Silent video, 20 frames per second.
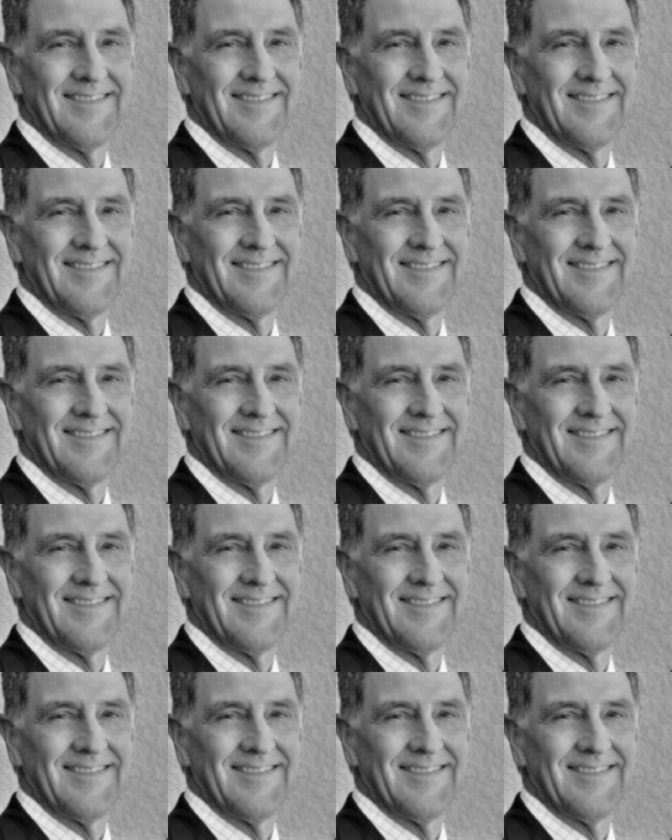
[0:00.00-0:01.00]

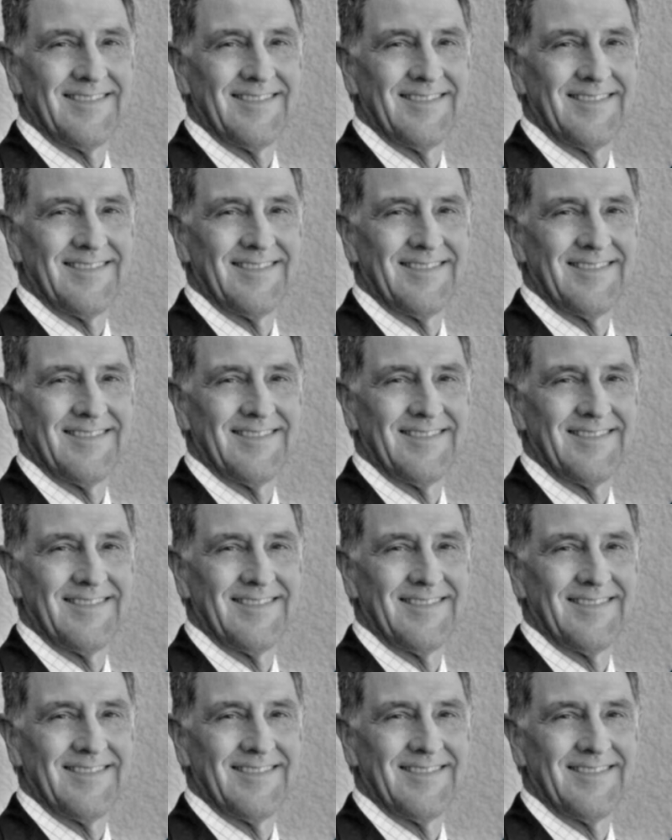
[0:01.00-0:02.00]

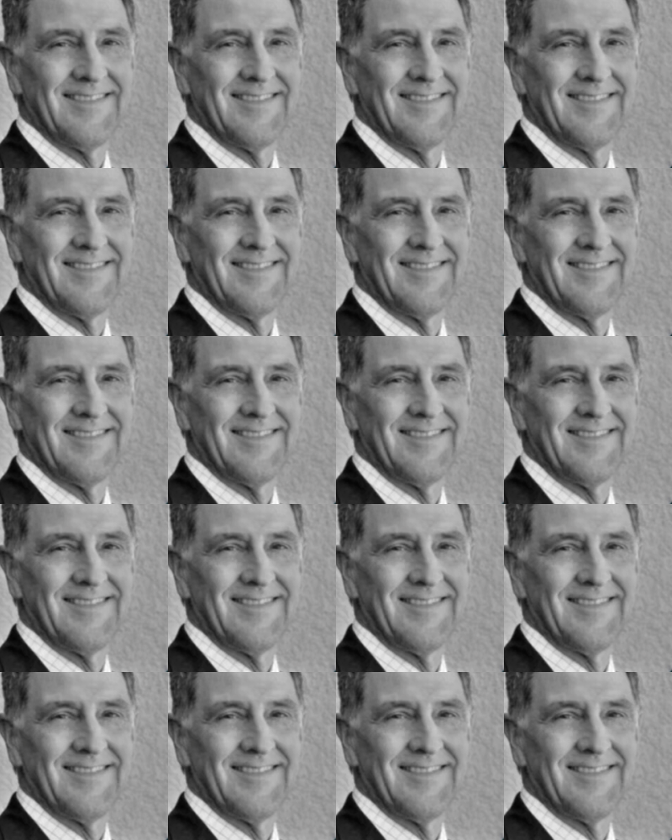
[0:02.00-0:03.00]

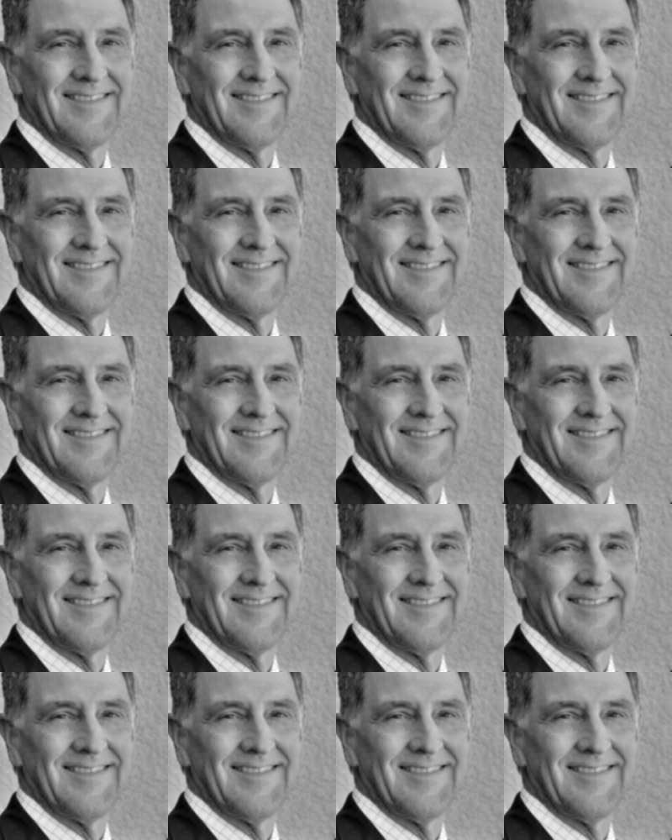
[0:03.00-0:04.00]

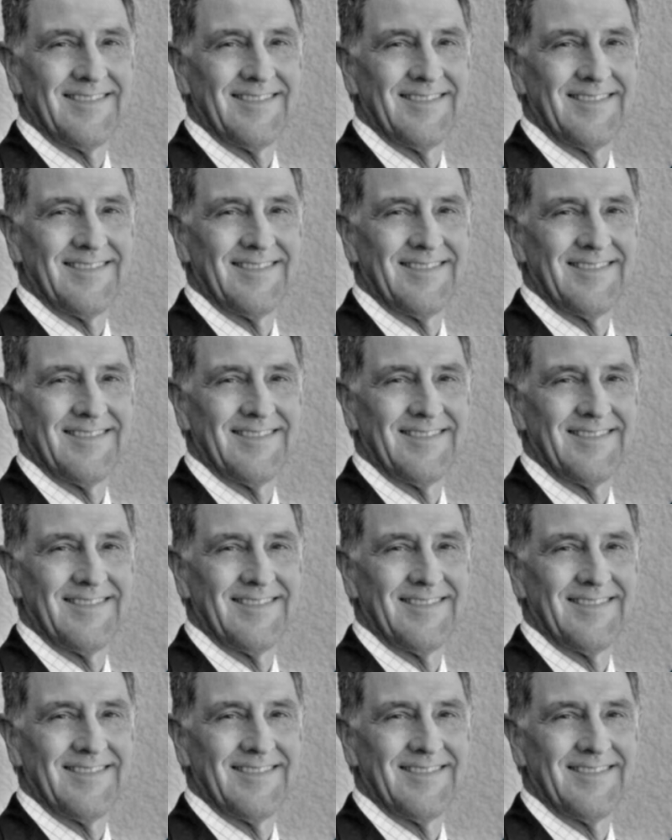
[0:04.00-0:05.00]

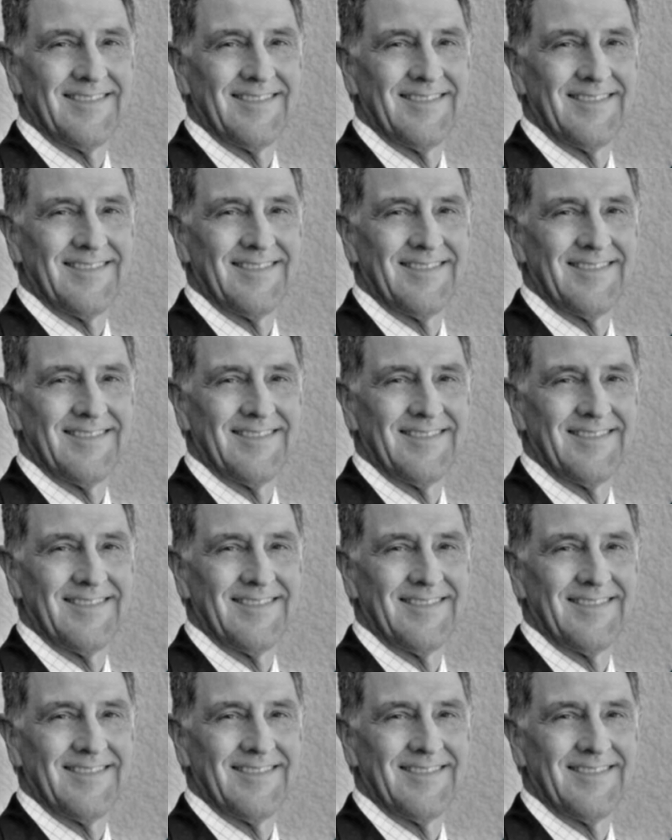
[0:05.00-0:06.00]

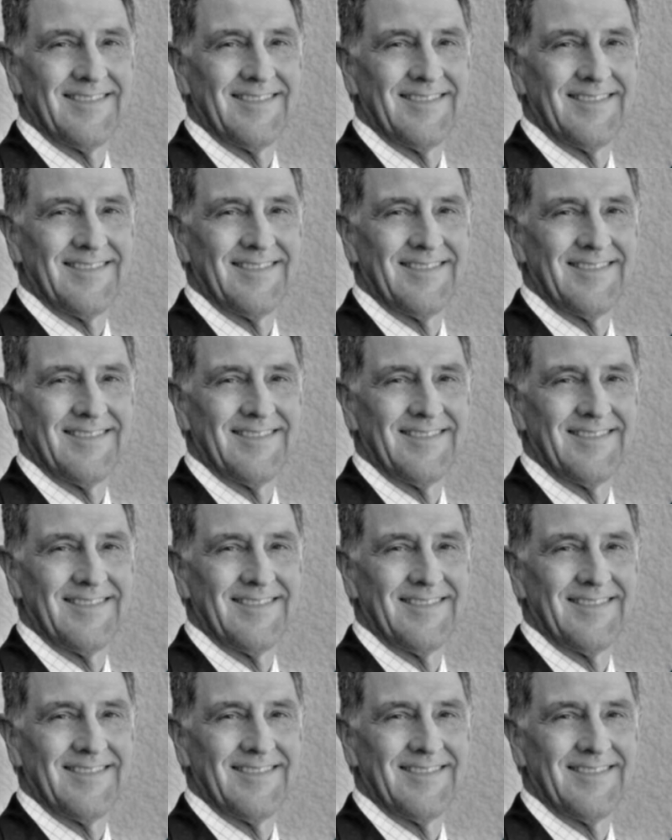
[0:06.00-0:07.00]

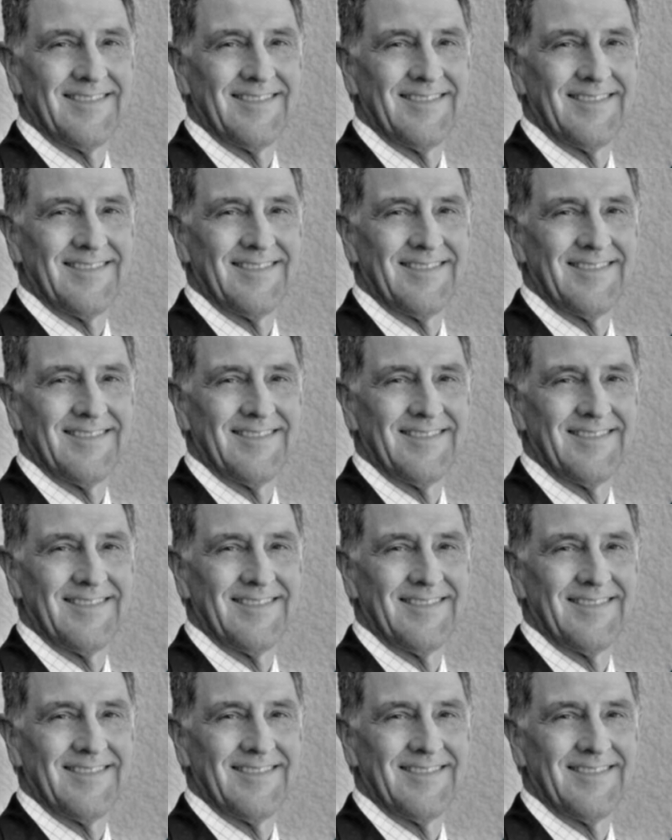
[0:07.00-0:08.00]
The face doesn't move, so there is nothing to read.